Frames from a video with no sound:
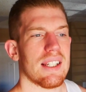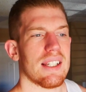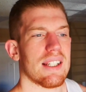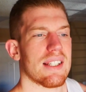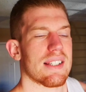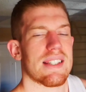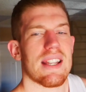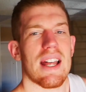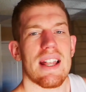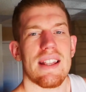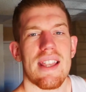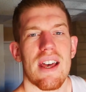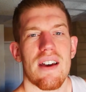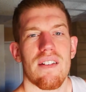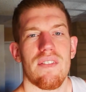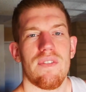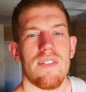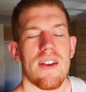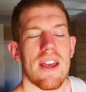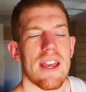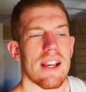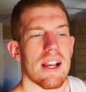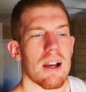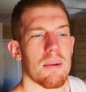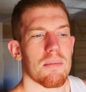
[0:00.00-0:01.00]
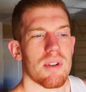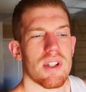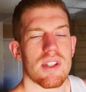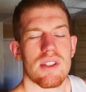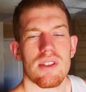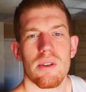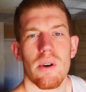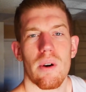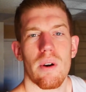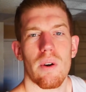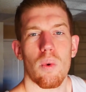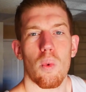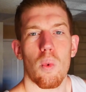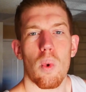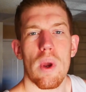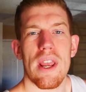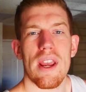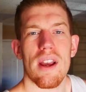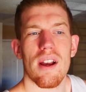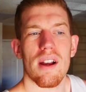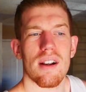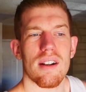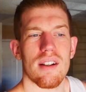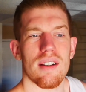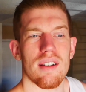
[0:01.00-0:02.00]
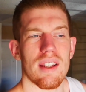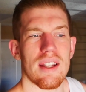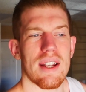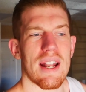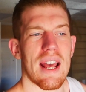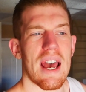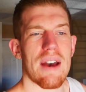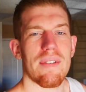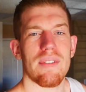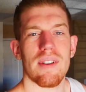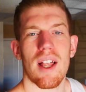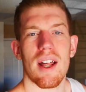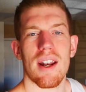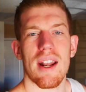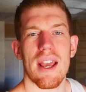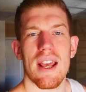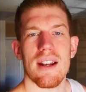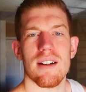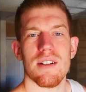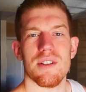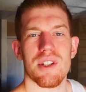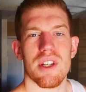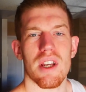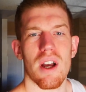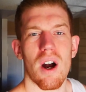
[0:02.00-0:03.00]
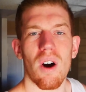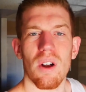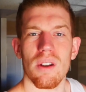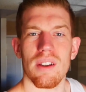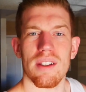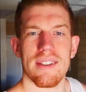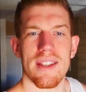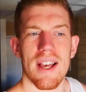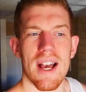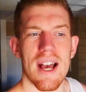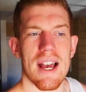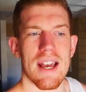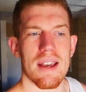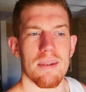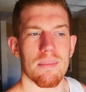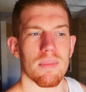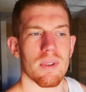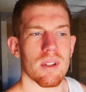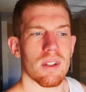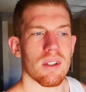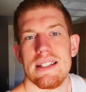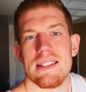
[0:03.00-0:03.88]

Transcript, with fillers: it's not that fake. I'm just sort of weird and I have a lot of energy all the time.